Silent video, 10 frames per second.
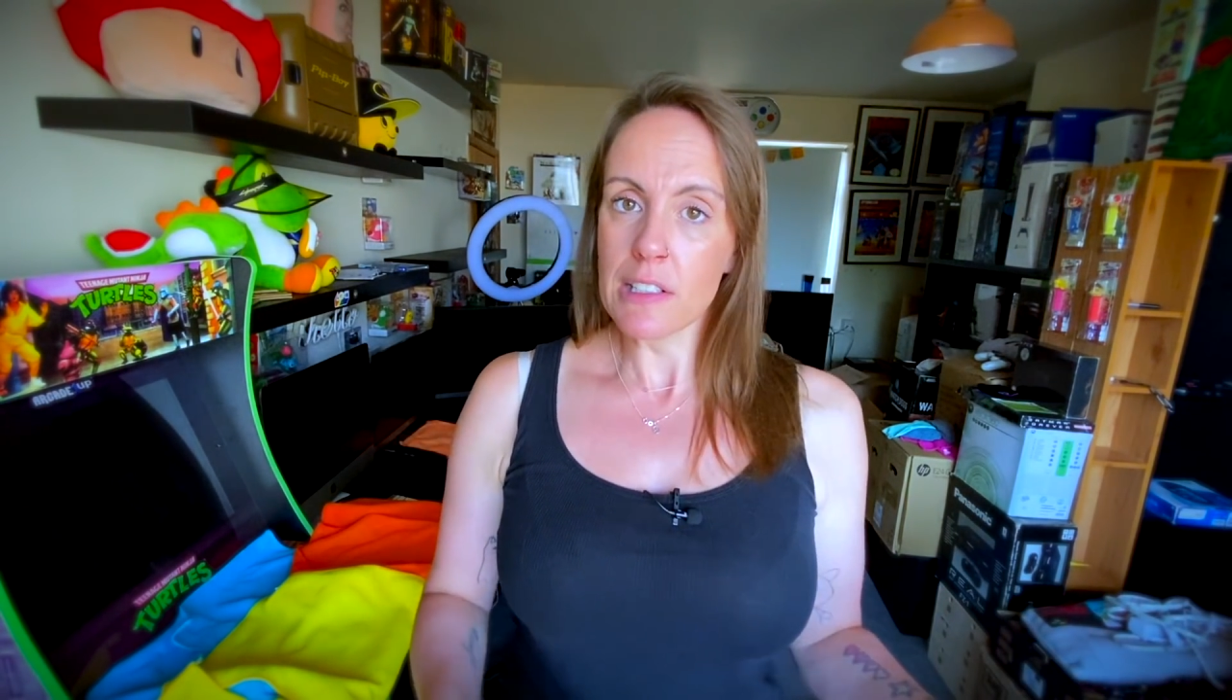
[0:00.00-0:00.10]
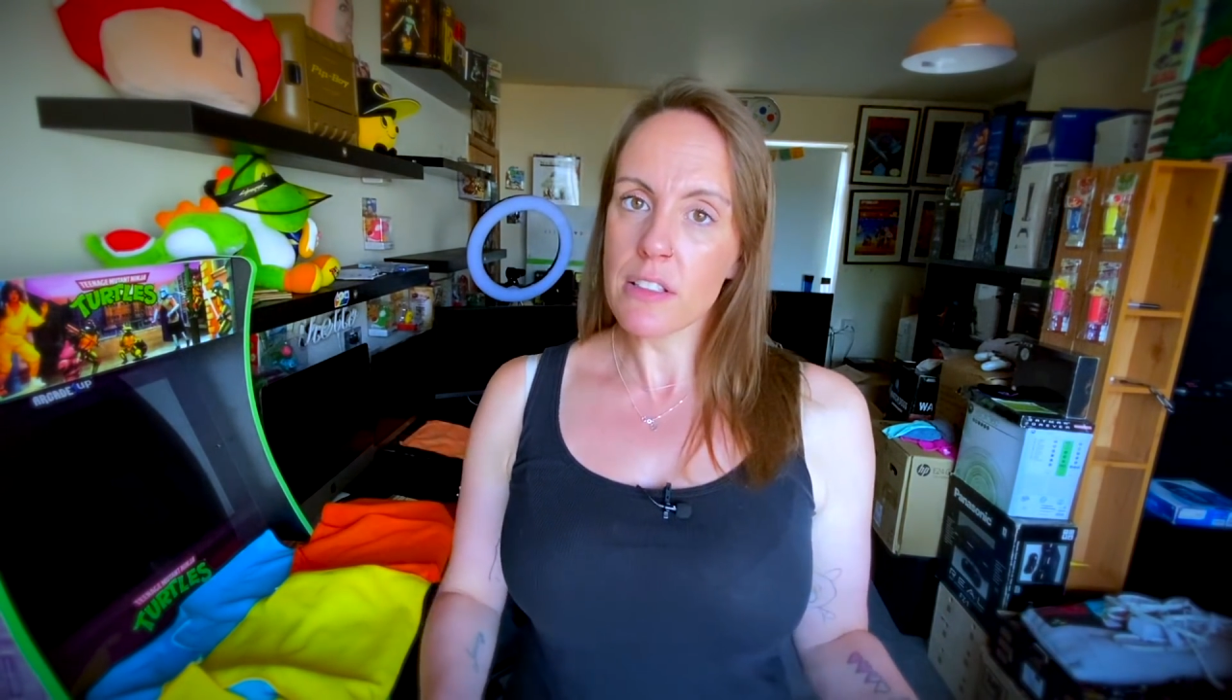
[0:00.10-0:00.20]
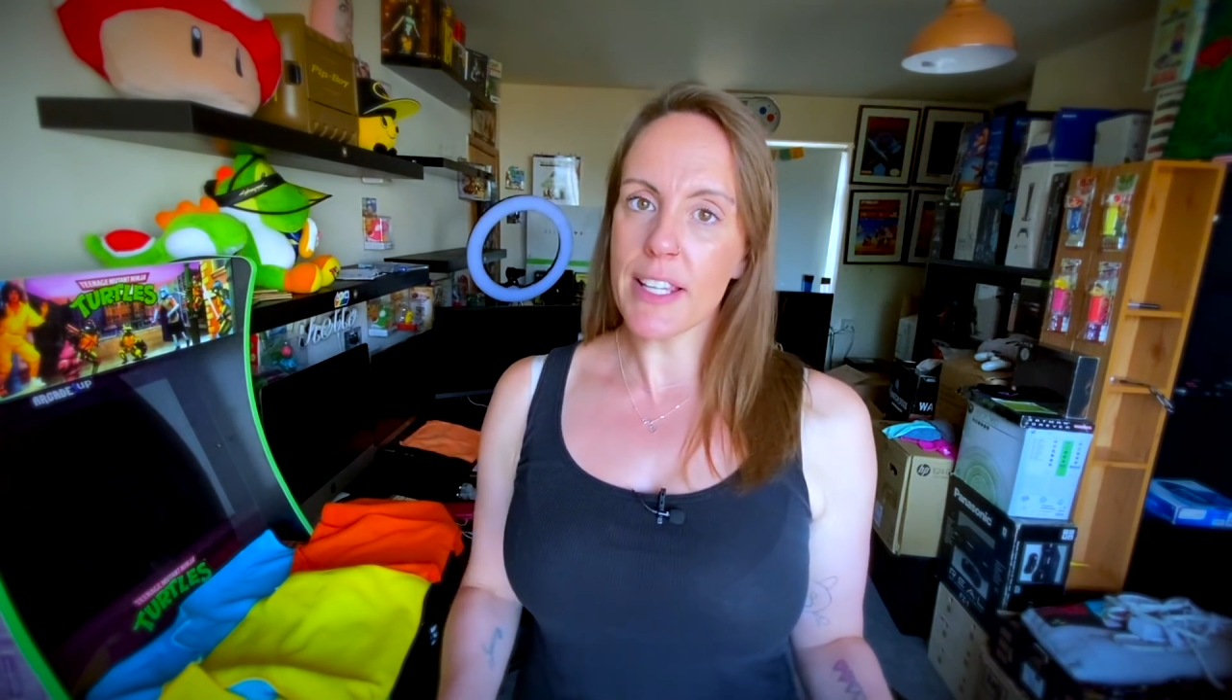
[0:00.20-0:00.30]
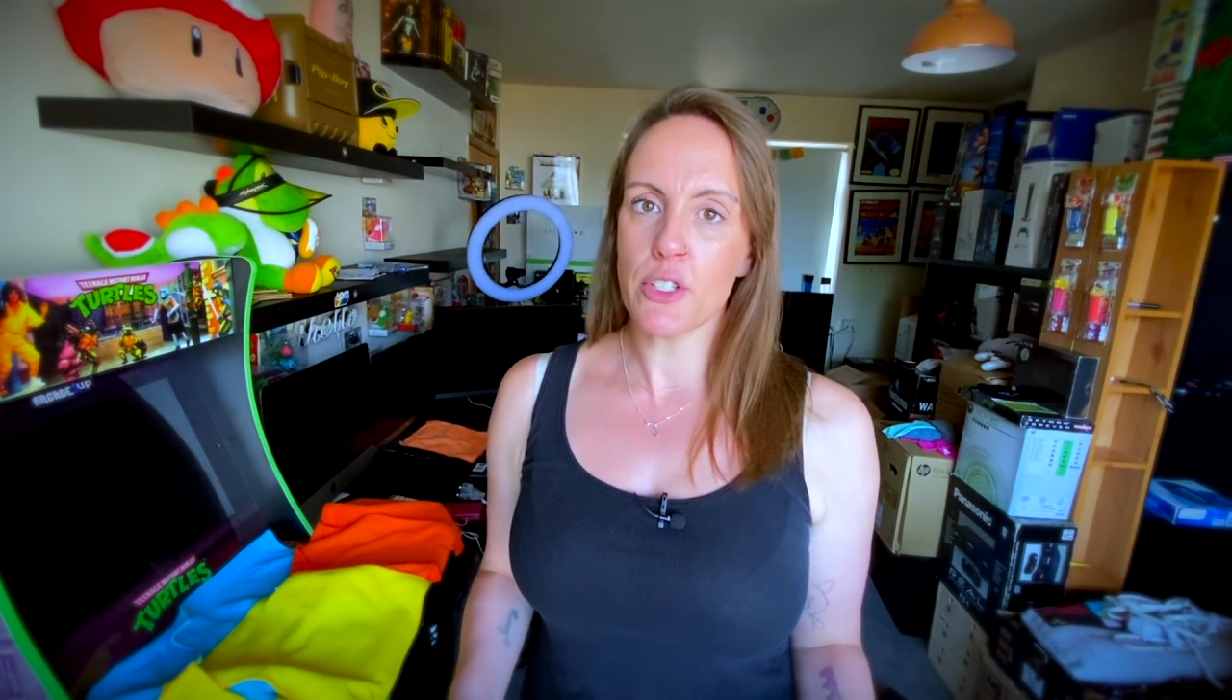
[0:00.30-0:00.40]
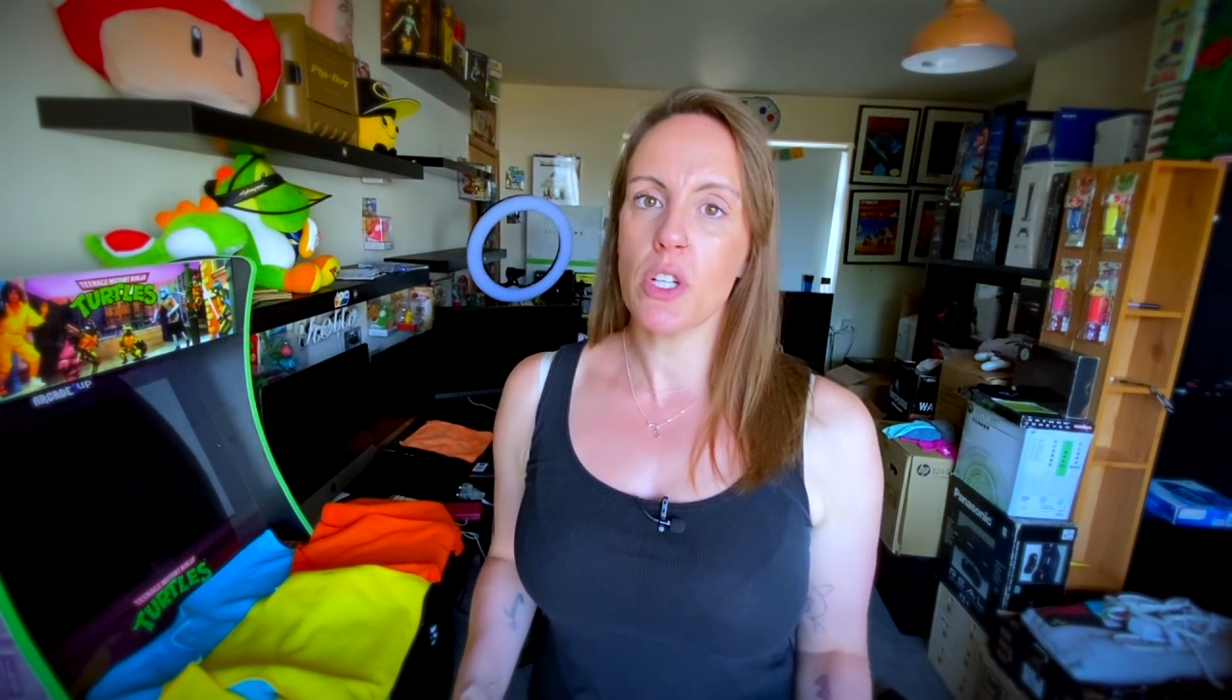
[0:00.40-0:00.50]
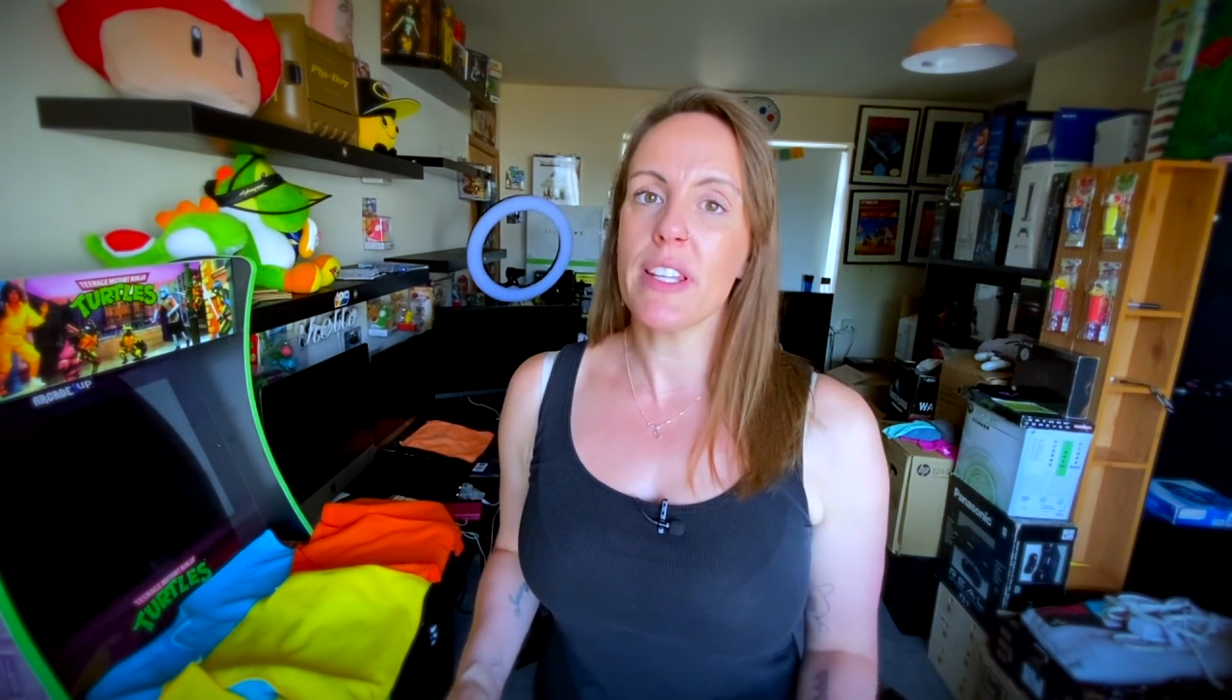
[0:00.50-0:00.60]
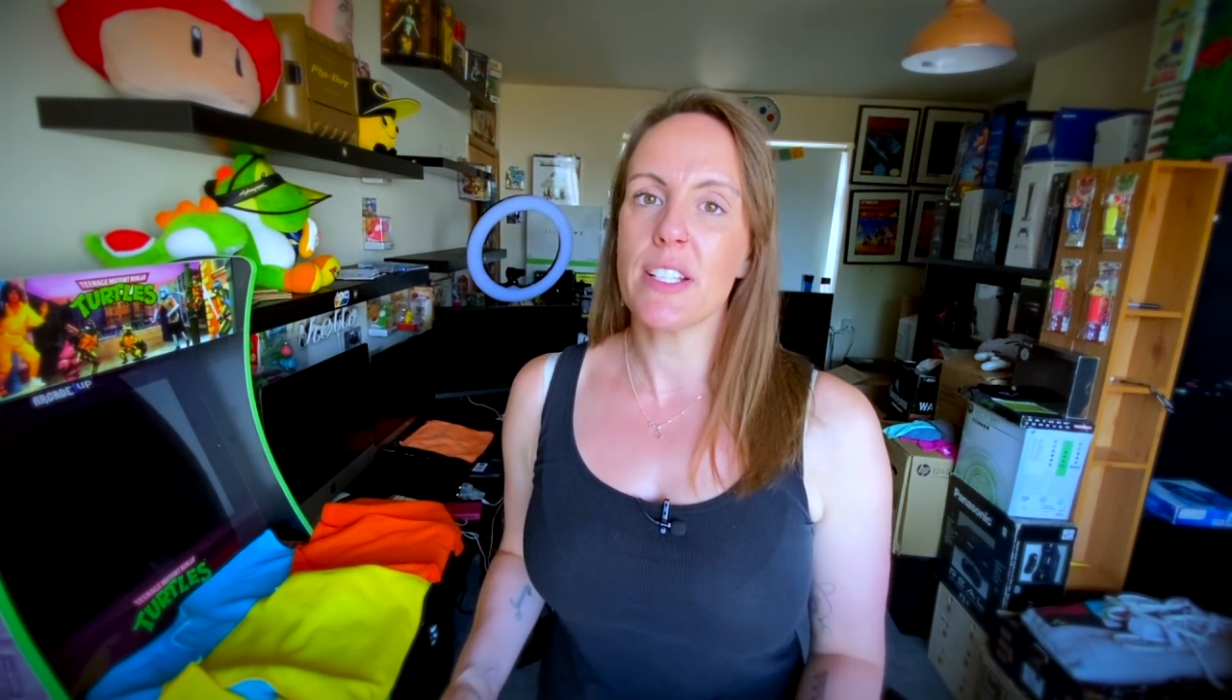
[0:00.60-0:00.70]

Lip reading: literally